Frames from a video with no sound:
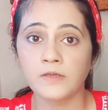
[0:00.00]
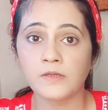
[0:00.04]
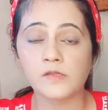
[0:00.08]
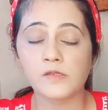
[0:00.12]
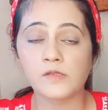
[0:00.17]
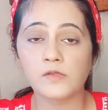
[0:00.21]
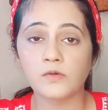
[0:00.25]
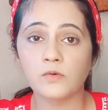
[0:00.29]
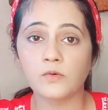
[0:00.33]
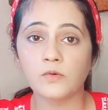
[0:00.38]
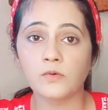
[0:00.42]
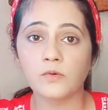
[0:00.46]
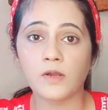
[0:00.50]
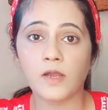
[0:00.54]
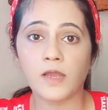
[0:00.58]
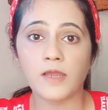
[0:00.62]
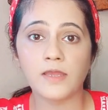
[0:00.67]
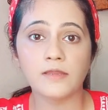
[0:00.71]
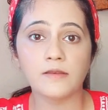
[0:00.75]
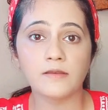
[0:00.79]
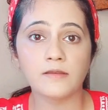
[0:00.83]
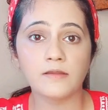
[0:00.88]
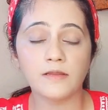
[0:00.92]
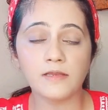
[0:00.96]
So
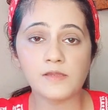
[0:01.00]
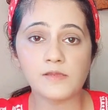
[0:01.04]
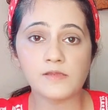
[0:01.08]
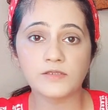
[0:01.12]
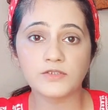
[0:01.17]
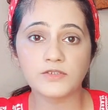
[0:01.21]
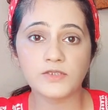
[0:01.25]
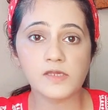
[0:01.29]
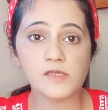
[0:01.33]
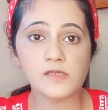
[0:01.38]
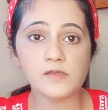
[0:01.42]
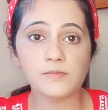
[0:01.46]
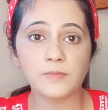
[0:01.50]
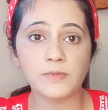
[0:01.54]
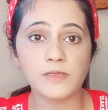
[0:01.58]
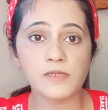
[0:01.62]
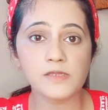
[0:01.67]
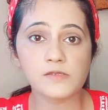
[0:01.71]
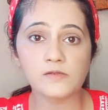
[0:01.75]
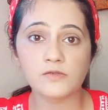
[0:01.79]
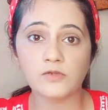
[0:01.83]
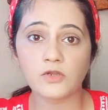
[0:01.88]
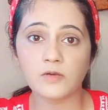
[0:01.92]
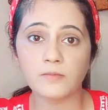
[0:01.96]
I really suggest
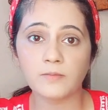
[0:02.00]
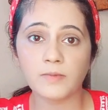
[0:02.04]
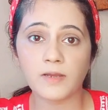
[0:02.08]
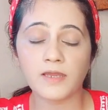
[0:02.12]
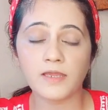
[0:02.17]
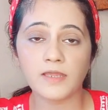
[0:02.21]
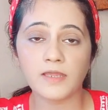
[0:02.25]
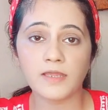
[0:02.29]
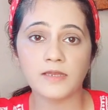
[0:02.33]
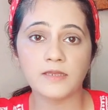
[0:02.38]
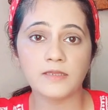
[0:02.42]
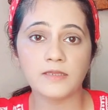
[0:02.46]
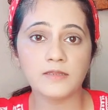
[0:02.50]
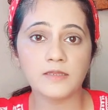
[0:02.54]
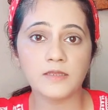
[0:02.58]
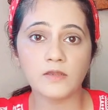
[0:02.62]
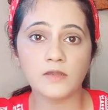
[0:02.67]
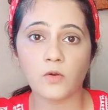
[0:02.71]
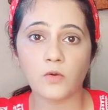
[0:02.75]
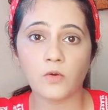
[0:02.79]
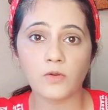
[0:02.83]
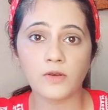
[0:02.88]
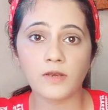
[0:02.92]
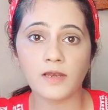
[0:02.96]
please do not buy
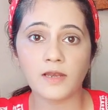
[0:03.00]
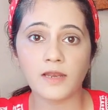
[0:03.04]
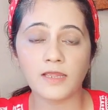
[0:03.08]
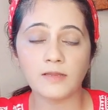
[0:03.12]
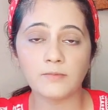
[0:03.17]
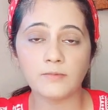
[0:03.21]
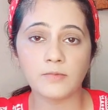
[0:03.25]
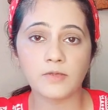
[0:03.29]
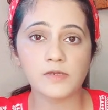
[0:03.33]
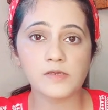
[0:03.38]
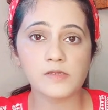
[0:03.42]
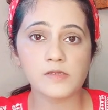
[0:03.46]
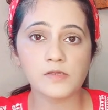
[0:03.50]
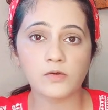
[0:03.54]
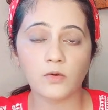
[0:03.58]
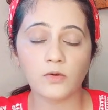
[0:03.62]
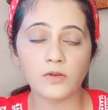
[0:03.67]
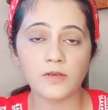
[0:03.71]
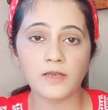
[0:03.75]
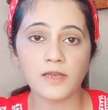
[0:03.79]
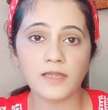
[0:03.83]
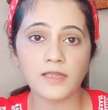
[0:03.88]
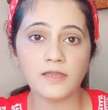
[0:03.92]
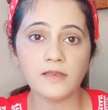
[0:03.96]
anything online, because
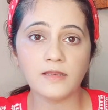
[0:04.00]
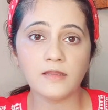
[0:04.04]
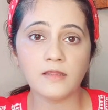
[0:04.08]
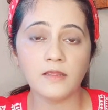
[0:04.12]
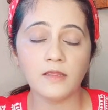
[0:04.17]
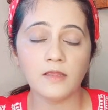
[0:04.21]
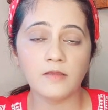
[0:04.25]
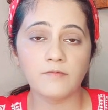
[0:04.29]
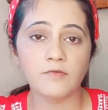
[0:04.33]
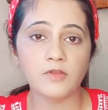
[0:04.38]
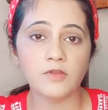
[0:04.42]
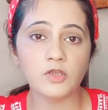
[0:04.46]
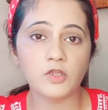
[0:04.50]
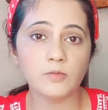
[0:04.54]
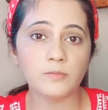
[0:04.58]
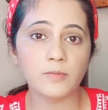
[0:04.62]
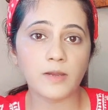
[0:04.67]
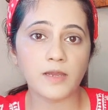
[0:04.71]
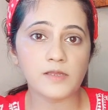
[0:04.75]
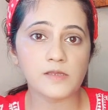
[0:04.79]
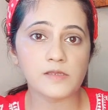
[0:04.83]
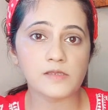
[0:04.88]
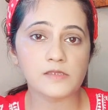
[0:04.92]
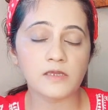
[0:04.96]
online when you
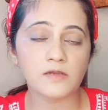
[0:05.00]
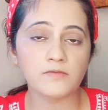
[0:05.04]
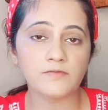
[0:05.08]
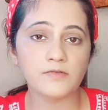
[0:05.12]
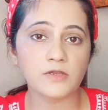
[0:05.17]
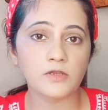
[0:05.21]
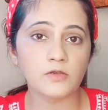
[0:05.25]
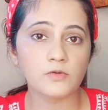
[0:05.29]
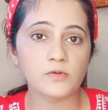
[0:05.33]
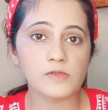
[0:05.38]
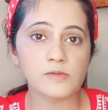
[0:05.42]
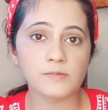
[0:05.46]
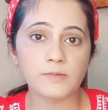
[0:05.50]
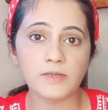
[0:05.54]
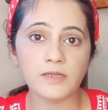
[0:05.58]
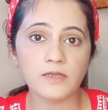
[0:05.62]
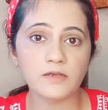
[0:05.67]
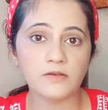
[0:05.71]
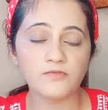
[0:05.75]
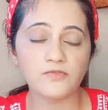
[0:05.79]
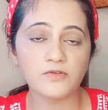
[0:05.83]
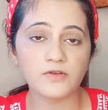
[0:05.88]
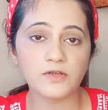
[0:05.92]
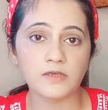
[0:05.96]
buy stuff it looks very
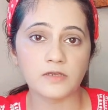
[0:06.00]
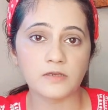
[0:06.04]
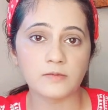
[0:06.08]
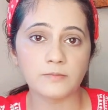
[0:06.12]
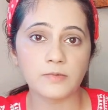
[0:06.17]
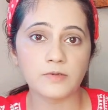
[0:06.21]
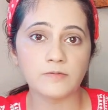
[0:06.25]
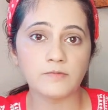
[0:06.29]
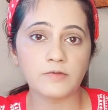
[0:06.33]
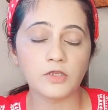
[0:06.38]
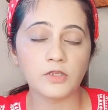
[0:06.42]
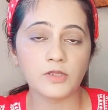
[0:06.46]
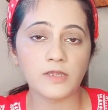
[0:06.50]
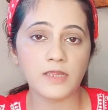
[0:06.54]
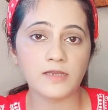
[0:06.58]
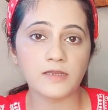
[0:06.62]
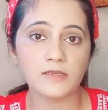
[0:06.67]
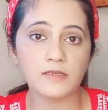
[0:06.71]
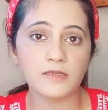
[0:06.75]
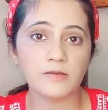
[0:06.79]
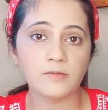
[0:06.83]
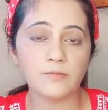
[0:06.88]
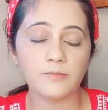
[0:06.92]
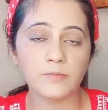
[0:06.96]
different, but when you get
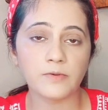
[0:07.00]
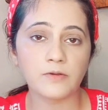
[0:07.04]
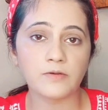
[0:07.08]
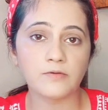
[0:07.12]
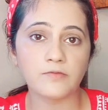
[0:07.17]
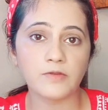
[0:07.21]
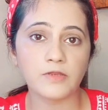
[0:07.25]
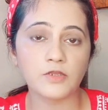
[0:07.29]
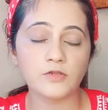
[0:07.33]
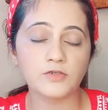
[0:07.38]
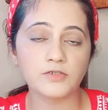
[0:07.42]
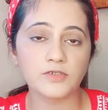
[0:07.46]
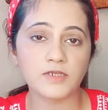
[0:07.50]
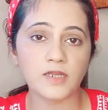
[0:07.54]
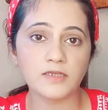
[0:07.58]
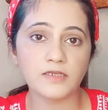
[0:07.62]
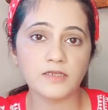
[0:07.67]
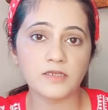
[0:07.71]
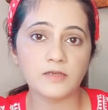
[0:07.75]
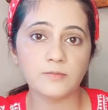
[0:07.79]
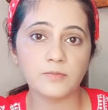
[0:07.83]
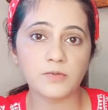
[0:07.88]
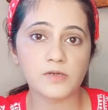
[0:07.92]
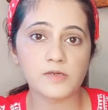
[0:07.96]
it in when you try
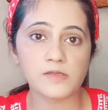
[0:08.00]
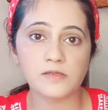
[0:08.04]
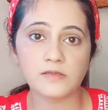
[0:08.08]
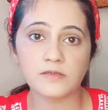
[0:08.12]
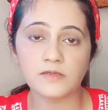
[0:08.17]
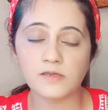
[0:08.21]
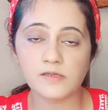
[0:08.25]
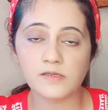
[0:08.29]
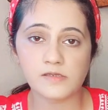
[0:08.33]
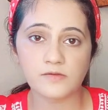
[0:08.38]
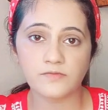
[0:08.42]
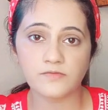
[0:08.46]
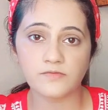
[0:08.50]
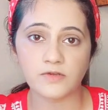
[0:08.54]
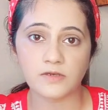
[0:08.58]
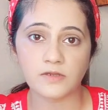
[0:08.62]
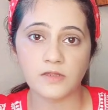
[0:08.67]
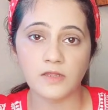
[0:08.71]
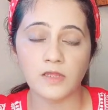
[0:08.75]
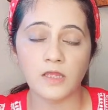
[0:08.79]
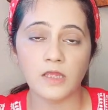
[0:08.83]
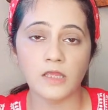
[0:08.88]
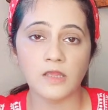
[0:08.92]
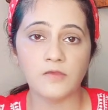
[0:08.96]
it in person, it's different.
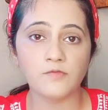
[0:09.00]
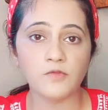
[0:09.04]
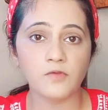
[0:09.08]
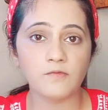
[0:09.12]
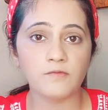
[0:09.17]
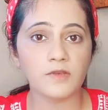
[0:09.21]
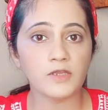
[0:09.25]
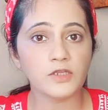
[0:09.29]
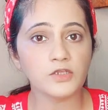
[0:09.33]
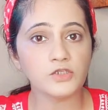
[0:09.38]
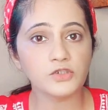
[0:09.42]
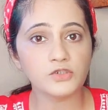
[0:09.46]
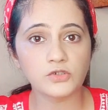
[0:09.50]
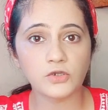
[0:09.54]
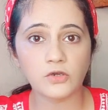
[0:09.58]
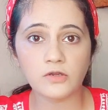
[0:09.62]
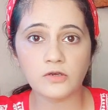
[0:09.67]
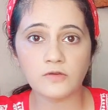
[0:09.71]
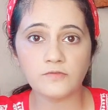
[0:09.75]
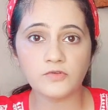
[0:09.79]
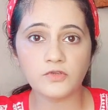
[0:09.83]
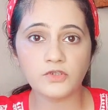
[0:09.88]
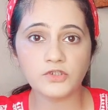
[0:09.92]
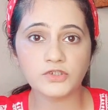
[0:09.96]
If you're very
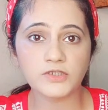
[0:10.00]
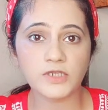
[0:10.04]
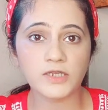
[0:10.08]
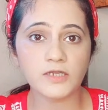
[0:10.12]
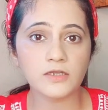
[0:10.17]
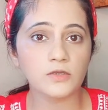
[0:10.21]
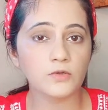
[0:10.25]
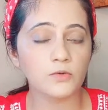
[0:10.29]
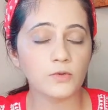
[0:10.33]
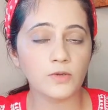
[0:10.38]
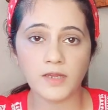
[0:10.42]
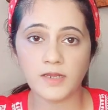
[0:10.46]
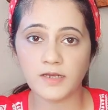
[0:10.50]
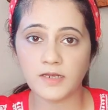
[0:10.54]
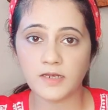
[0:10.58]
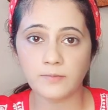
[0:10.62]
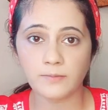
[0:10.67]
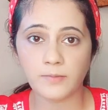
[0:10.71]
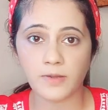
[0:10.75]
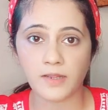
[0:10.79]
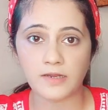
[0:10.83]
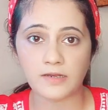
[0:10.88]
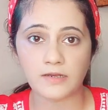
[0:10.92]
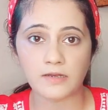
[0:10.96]
sure of your shade, go ahead
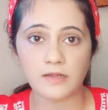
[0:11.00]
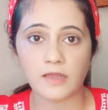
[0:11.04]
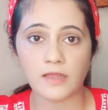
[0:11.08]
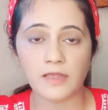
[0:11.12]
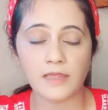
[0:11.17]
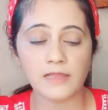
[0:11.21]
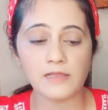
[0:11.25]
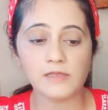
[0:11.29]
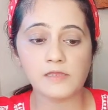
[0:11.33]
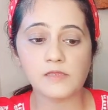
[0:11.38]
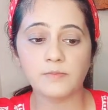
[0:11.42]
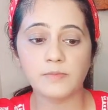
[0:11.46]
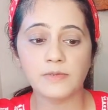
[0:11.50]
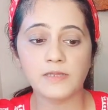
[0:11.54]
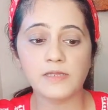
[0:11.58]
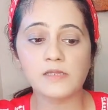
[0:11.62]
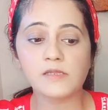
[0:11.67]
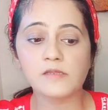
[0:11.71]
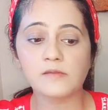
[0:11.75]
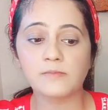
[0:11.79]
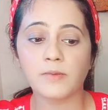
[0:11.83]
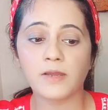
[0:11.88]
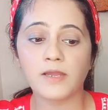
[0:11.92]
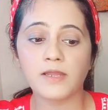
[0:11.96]
and buy it. Else
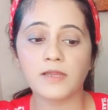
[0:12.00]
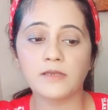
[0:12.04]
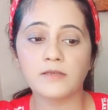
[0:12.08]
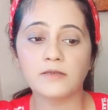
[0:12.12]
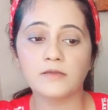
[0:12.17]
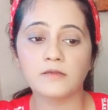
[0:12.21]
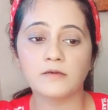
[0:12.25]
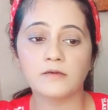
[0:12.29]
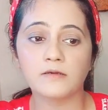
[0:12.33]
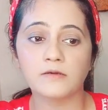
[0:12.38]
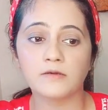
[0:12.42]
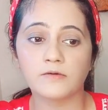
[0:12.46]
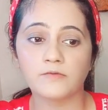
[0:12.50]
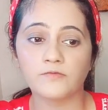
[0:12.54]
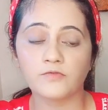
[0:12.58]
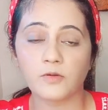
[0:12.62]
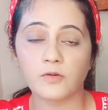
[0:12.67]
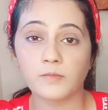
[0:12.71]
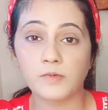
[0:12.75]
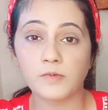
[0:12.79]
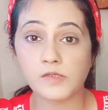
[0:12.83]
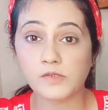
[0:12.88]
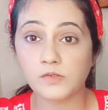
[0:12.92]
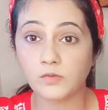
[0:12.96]
please buy it
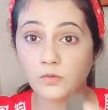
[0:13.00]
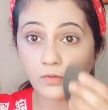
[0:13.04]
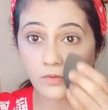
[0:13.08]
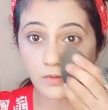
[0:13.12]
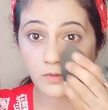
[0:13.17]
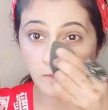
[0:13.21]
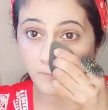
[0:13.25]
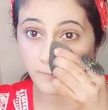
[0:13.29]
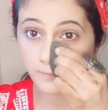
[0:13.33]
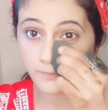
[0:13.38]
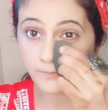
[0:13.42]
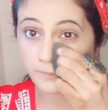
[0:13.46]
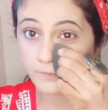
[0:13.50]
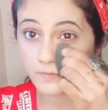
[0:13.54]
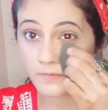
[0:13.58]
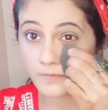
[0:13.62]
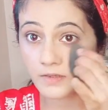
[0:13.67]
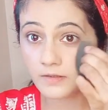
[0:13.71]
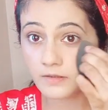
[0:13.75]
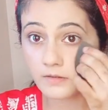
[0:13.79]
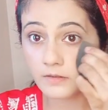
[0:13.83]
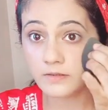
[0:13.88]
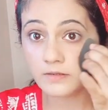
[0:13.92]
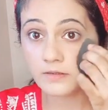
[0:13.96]
from a store,
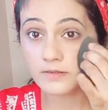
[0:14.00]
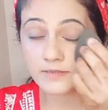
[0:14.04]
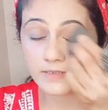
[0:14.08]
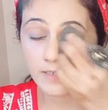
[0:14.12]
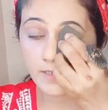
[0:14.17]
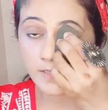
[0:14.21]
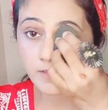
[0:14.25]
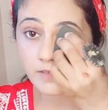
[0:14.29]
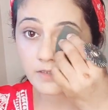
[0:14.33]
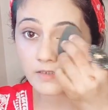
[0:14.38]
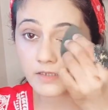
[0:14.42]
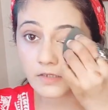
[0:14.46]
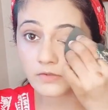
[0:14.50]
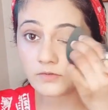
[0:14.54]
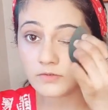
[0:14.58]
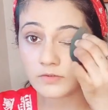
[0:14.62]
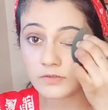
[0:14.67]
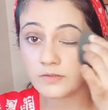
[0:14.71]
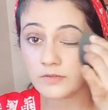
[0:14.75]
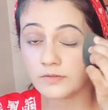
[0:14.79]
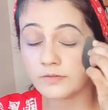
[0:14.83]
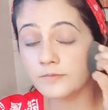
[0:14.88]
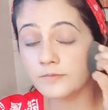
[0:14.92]
test it out